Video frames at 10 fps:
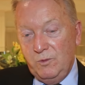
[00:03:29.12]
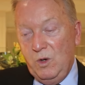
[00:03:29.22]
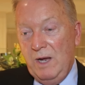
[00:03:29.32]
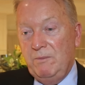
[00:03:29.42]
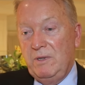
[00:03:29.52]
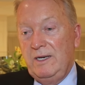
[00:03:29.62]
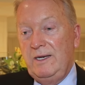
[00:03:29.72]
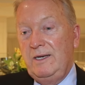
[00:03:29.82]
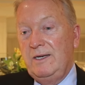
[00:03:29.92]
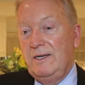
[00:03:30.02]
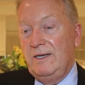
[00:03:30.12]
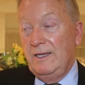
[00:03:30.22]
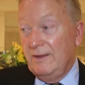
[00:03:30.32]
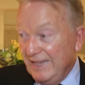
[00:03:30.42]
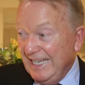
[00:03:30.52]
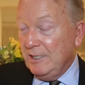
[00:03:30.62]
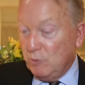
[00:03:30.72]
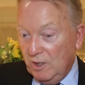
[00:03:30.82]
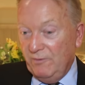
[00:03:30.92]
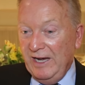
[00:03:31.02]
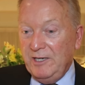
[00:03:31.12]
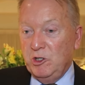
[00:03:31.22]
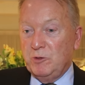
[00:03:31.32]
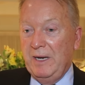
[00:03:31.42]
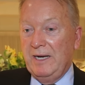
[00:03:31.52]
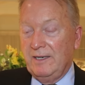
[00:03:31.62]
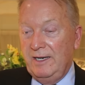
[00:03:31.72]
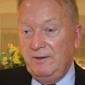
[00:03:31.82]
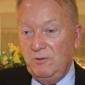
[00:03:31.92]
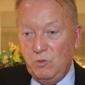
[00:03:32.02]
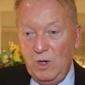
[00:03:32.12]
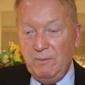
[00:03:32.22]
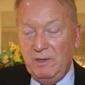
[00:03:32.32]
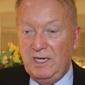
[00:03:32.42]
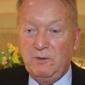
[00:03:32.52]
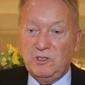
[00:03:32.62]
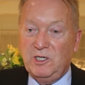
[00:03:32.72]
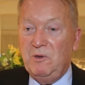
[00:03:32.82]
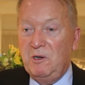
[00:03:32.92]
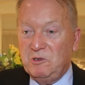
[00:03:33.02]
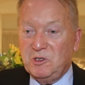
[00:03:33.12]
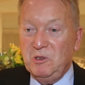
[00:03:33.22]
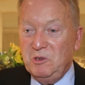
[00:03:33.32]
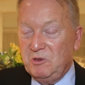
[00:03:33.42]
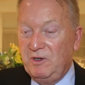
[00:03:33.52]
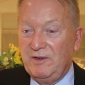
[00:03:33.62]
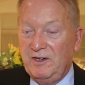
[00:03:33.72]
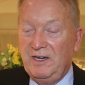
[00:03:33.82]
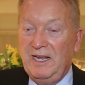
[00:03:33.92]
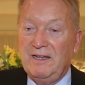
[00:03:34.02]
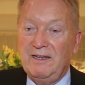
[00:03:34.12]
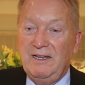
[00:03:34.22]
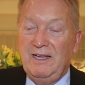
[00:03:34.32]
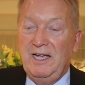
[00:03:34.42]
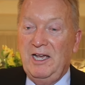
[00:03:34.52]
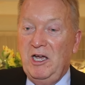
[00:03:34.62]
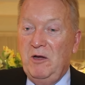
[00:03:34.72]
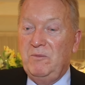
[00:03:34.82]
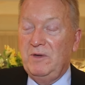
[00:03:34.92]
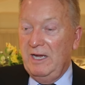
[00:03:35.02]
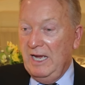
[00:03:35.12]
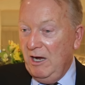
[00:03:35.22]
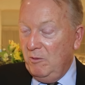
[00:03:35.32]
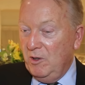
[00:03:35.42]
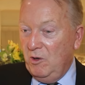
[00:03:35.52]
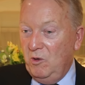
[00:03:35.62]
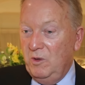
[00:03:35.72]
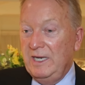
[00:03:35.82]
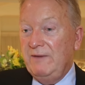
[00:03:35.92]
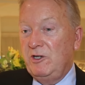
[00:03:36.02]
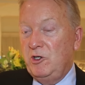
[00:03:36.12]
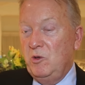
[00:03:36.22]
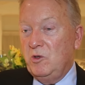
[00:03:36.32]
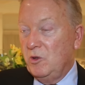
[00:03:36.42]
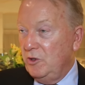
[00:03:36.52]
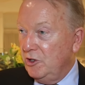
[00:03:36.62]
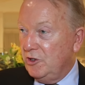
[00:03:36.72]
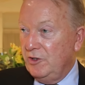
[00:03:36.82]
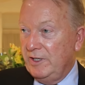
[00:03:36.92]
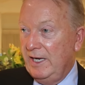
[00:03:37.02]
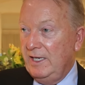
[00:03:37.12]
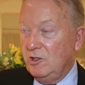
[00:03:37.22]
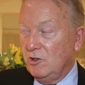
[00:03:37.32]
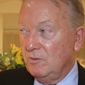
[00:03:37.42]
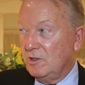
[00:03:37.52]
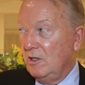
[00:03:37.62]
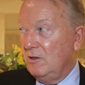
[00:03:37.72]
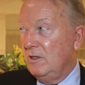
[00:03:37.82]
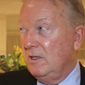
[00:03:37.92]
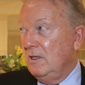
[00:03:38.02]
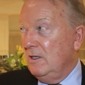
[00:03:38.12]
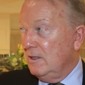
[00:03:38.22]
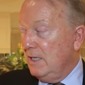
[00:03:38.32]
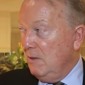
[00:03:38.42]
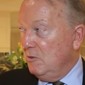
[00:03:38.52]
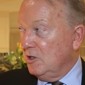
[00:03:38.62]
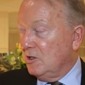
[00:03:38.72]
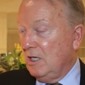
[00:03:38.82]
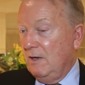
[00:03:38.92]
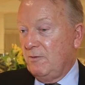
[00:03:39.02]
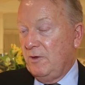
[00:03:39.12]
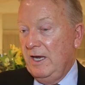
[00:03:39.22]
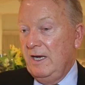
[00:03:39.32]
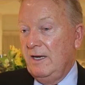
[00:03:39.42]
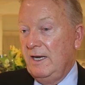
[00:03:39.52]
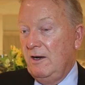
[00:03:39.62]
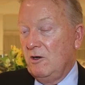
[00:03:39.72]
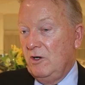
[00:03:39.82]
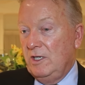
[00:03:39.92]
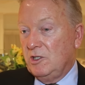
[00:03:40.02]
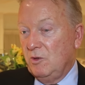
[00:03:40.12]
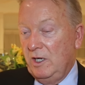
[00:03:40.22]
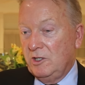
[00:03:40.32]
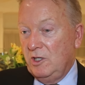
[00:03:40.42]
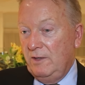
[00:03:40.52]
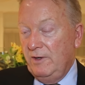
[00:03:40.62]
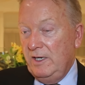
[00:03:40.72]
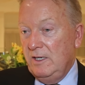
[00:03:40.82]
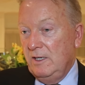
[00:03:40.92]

Wembley. These were the venues back then. Wembley, there was no O twos or anything like that. Um, Albert Hall and even York Hall, you couldn't get into them. So that was a tough thing. And then I got into I T V.